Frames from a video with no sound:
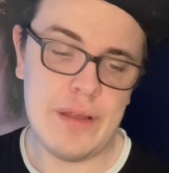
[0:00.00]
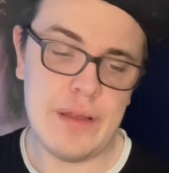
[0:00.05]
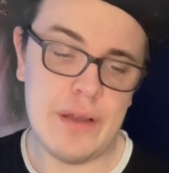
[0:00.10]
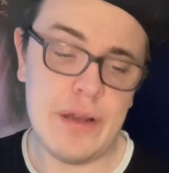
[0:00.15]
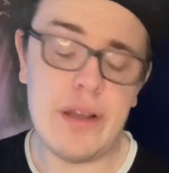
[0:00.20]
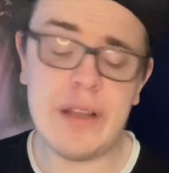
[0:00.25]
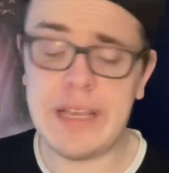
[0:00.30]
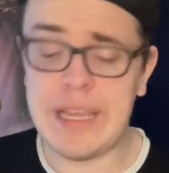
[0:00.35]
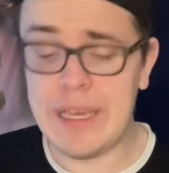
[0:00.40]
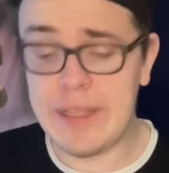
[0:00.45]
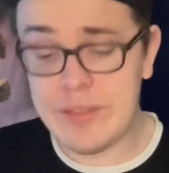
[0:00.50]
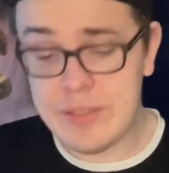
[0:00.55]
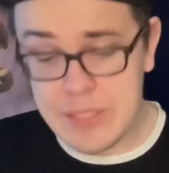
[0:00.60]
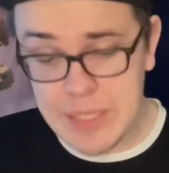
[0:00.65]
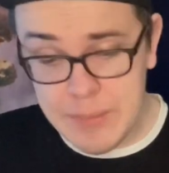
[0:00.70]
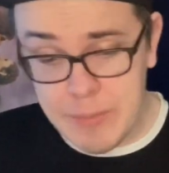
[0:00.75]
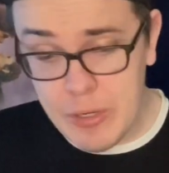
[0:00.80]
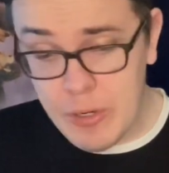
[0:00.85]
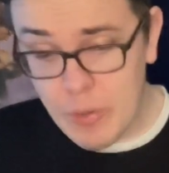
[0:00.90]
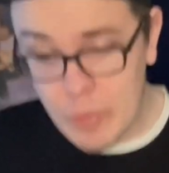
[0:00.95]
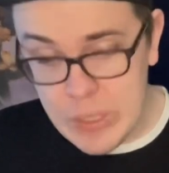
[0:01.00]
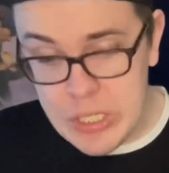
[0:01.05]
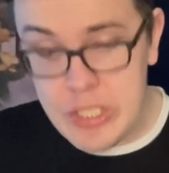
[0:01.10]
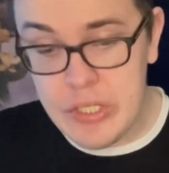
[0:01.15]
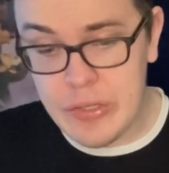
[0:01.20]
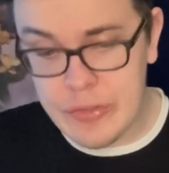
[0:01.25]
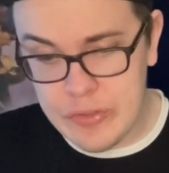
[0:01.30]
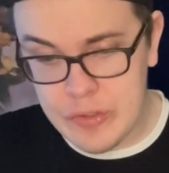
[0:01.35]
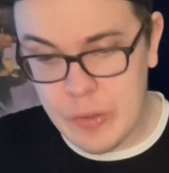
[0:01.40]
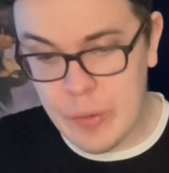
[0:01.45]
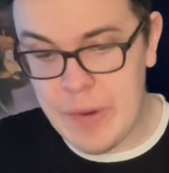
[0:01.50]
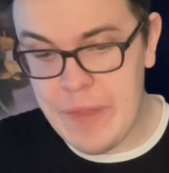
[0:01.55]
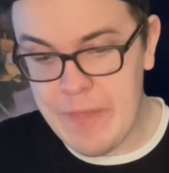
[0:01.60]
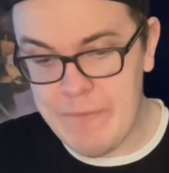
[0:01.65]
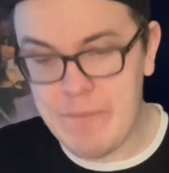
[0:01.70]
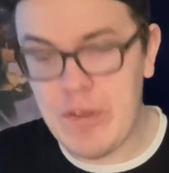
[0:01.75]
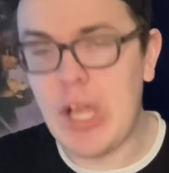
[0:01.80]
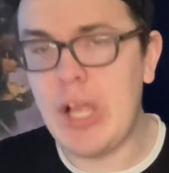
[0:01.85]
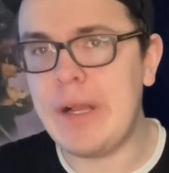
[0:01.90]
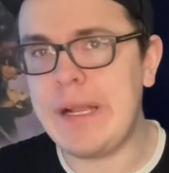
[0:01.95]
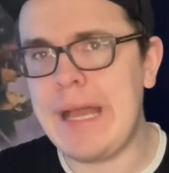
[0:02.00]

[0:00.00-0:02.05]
let's talk about original story. The Fall